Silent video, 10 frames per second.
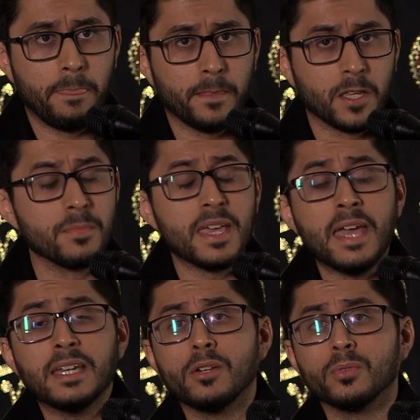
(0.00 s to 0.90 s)
It can be
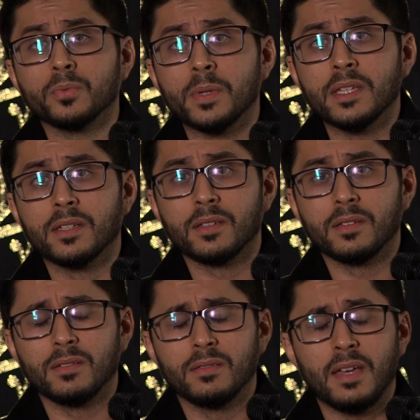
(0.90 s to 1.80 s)
any old
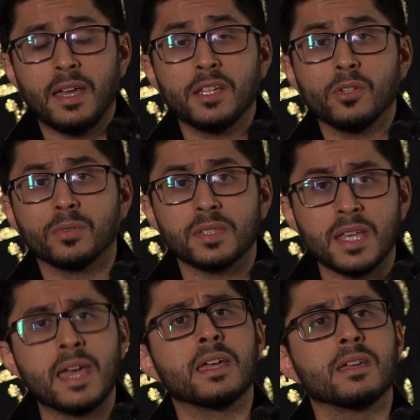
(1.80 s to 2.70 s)
week, any old
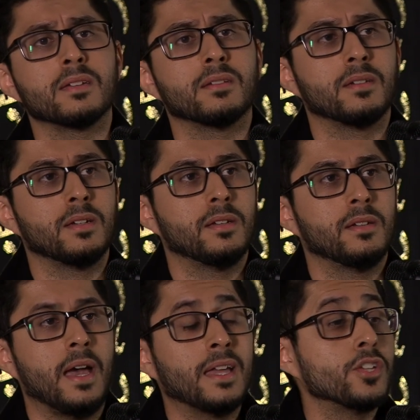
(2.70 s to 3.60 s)
day,
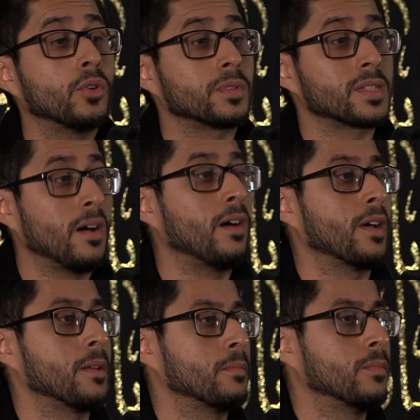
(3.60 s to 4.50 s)
any old
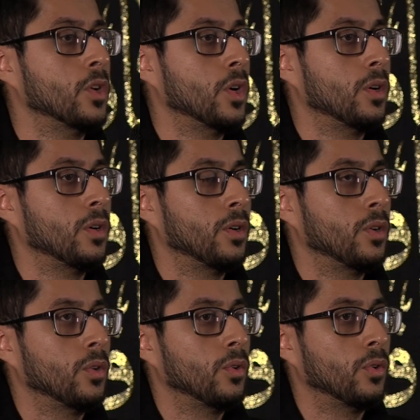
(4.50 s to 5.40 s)
time
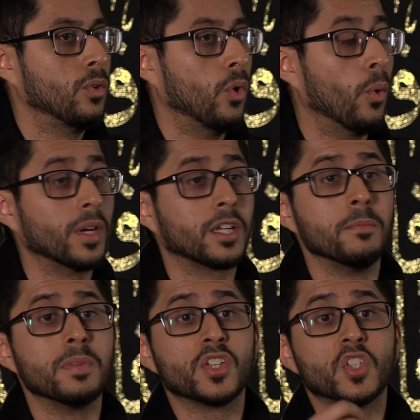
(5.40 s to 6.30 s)
or it
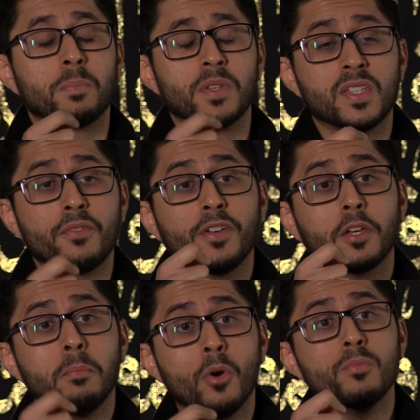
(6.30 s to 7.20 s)
can be a
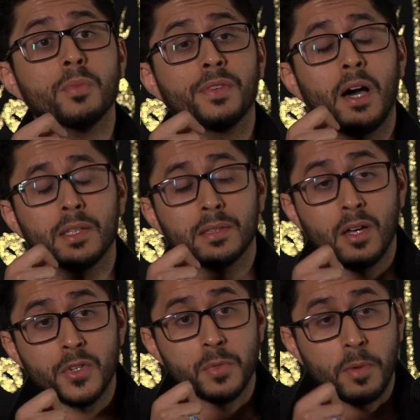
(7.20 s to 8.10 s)
specific moment that
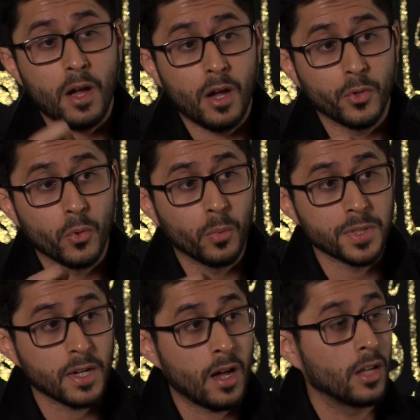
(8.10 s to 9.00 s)
Allah subhanahu wa
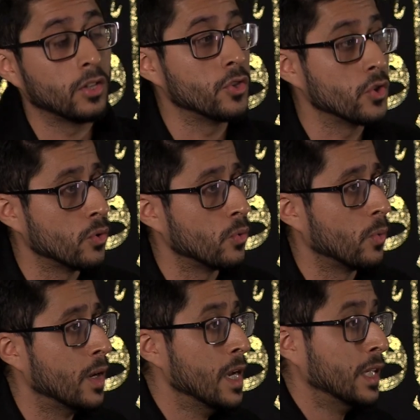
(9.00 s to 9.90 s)
ta'ala
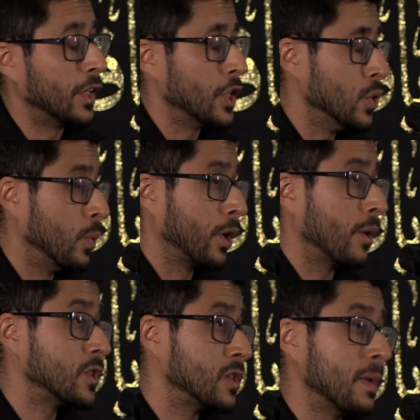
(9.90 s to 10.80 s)
knew that you were
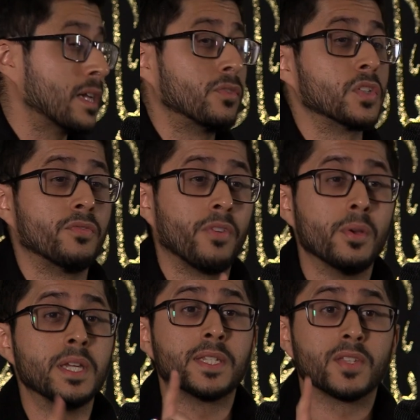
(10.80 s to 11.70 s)
going to make this
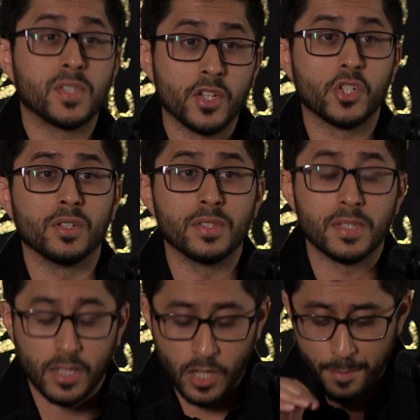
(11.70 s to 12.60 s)
very decision
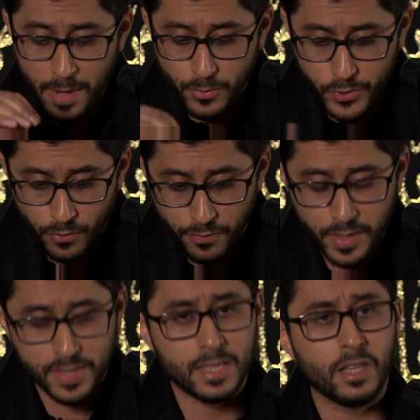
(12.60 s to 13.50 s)
to come out on
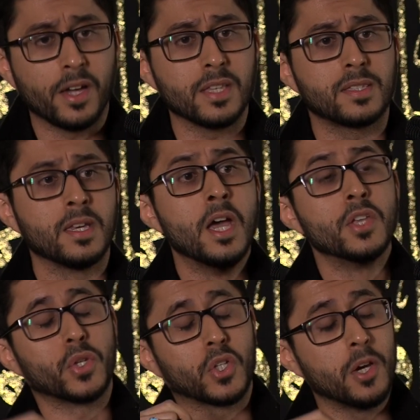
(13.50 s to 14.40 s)
this night
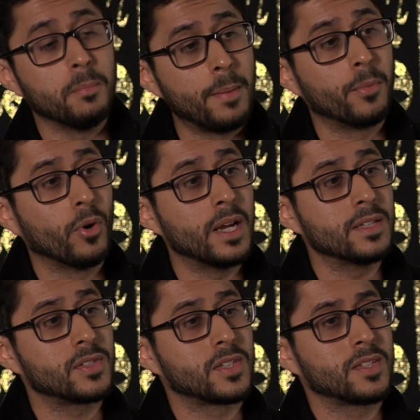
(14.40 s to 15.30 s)
to
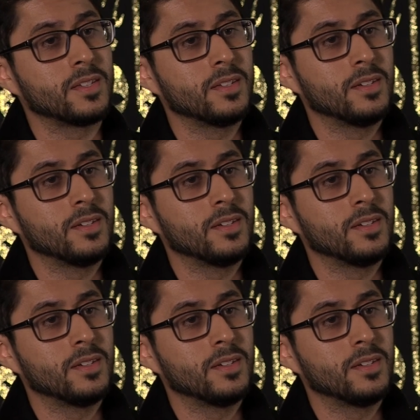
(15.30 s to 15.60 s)
commemorate